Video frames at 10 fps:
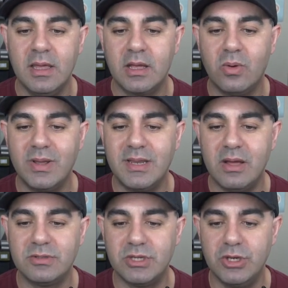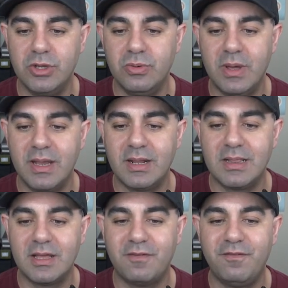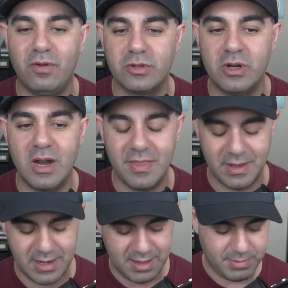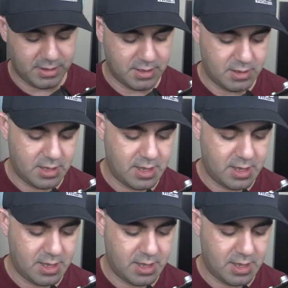going down to new and click folder and then naming it